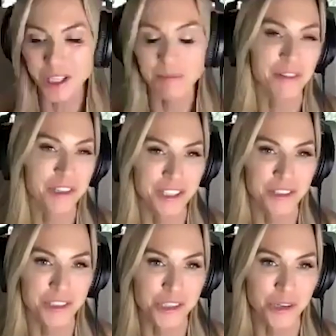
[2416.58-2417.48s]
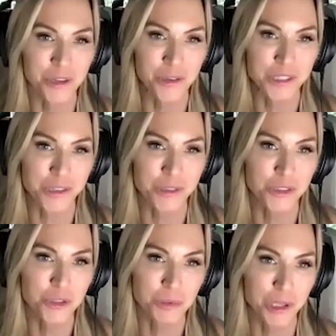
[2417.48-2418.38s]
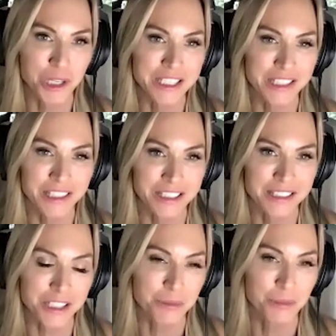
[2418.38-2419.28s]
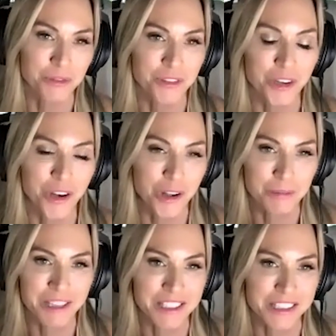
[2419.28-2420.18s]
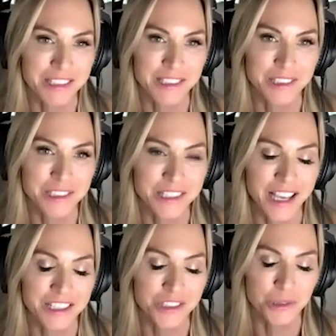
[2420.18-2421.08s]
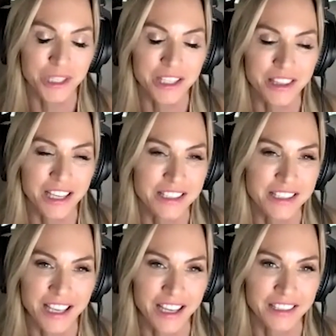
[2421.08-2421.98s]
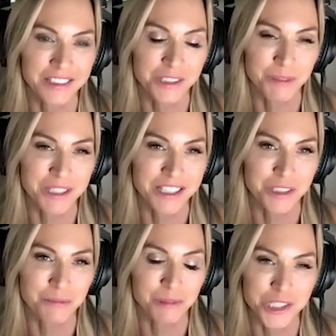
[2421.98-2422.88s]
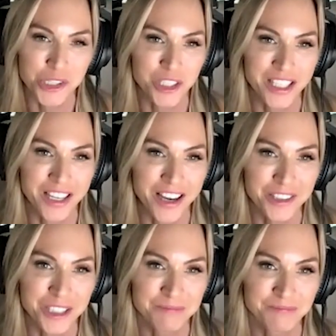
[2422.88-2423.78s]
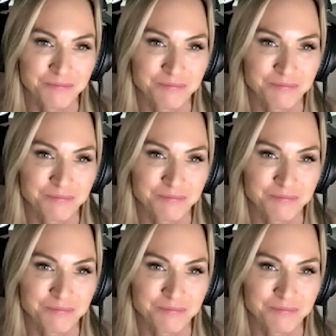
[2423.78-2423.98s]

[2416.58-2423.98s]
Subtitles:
keep everything in the show notes so it's super easily accessible for all of my listeners. And Julie, thanks again. It's been such a pleasure and an honor.